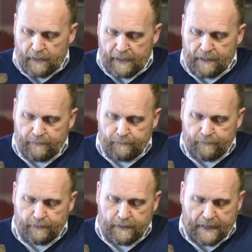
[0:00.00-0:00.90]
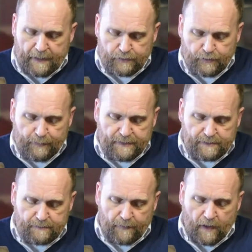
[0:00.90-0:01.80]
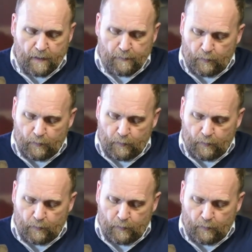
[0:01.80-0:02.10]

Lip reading: and the extra pieces of armour